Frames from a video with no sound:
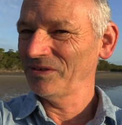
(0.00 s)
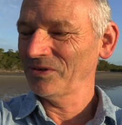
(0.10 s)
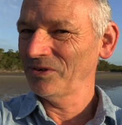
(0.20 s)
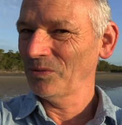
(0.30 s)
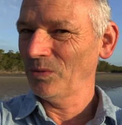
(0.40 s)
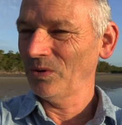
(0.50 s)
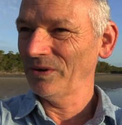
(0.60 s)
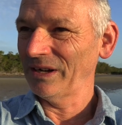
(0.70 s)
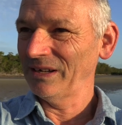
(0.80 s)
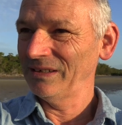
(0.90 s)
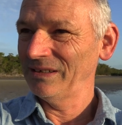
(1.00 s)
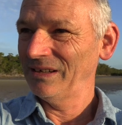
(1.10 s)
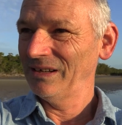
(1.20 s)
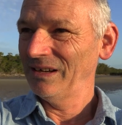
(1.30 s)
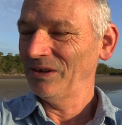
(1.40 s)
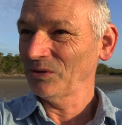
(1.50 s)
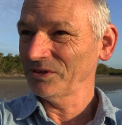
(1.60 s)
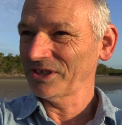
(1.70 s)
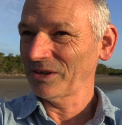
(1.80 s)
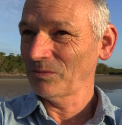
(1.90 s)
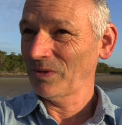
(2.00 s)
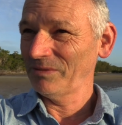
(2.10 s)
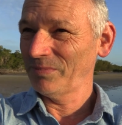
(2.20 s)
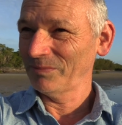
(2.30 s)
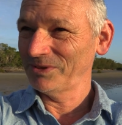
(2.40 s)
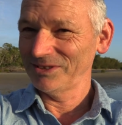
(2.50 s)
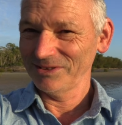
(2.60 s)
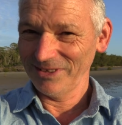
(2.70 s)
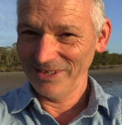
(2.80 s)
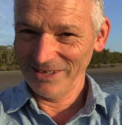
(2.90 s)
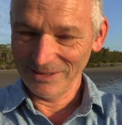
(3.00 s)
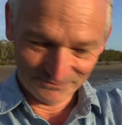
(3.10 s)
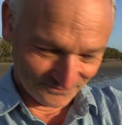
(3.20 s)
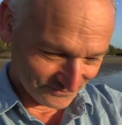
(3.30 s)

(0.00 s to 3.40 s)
through the water, and all of a sudden Wayne popped his little head up